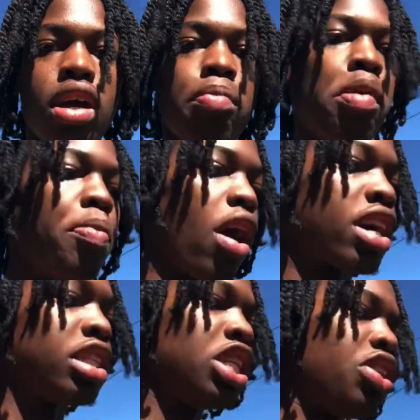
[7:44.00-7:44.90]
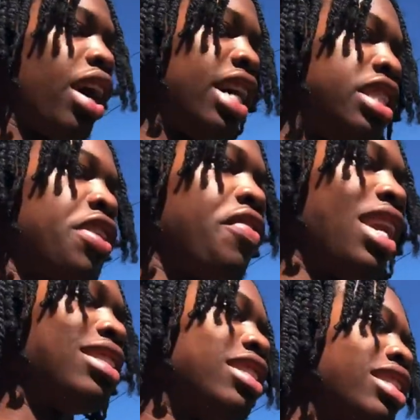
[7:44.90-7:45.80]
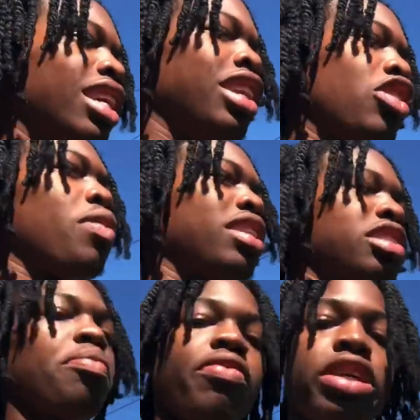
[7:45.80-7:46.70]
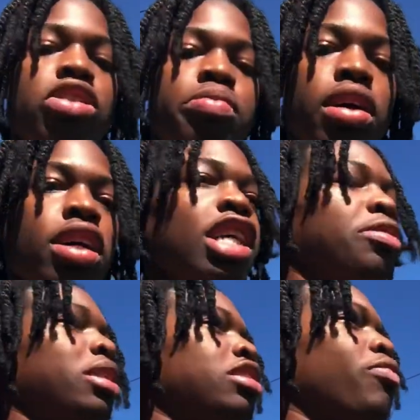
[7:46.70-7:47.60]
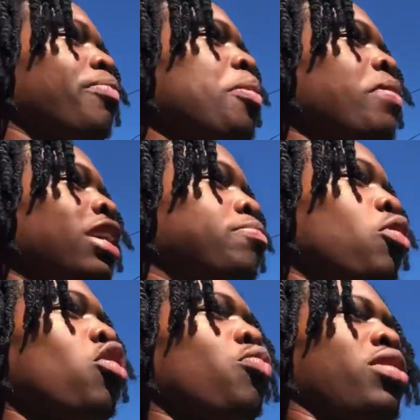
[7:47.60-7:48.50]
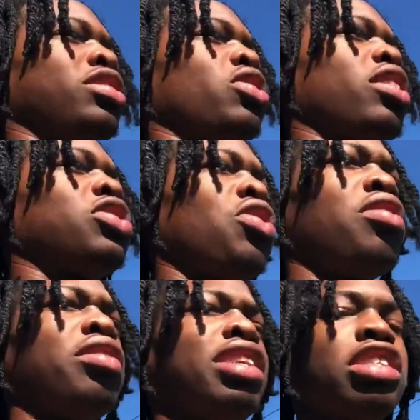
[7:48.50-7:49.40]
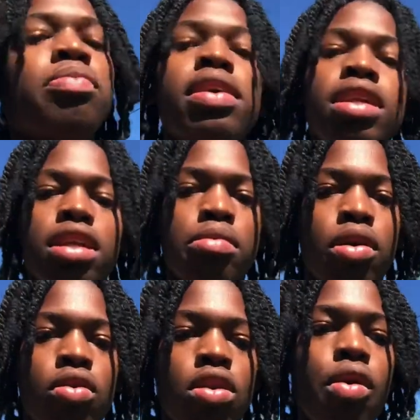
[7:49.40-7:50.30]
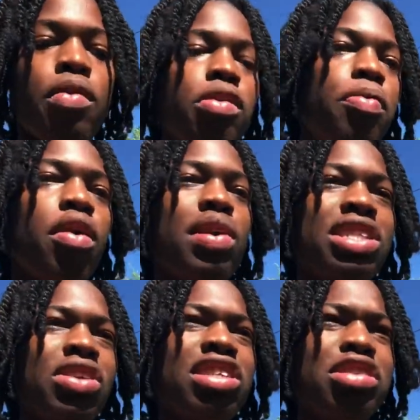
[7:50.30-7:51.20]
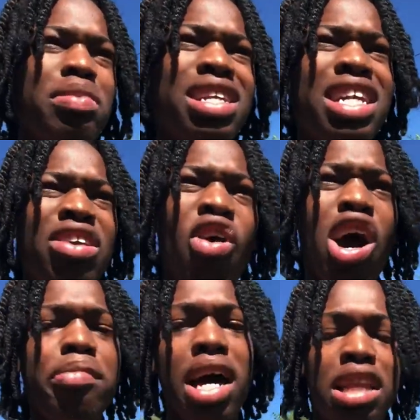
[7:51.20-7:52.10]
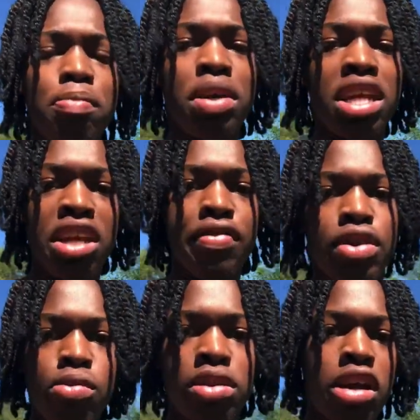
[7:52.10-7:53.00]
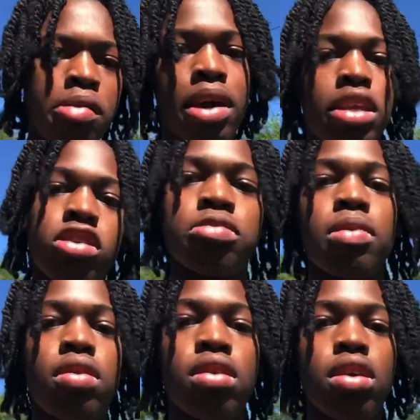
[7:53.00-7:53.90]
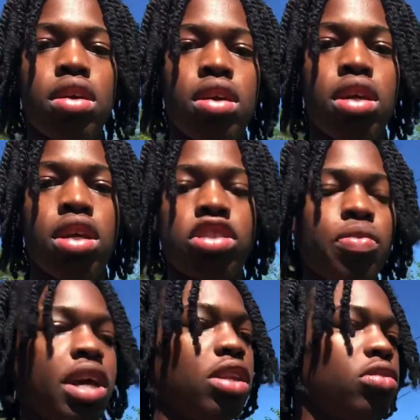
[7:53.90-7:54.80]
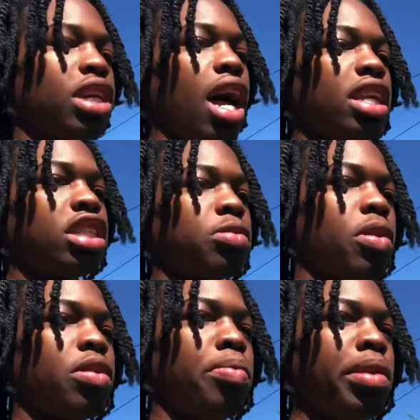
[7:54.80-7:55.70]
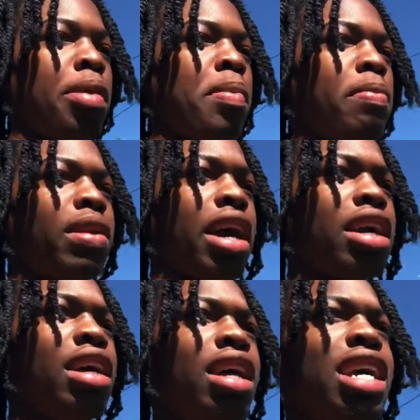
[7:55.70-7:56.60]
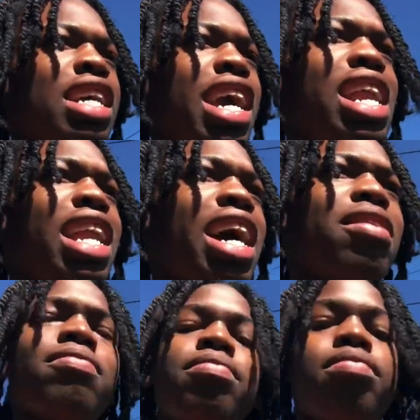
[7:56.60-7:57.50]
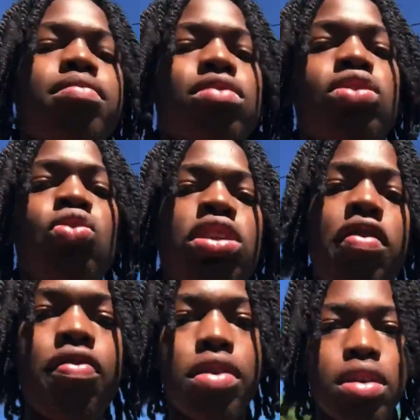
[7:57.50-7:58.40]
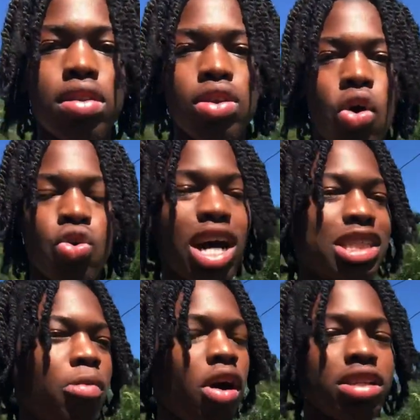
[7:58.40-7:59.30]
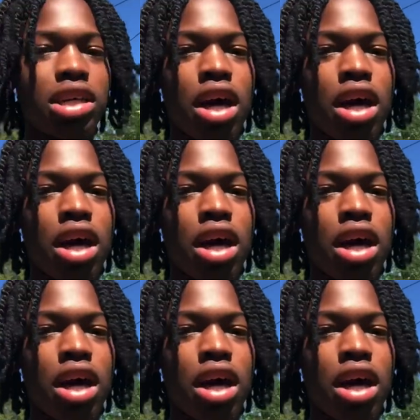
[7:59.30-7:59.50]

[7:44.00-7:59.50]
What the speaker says: People are considered as different. That's just another way to separate you, bro. Especially when people that's born with a certain disability, bro. When you born with a certain disability, you automatically put in a different group than everybody else, bro. So when they do challenges, bro, people like, they look at it like, you different, or you not smart as the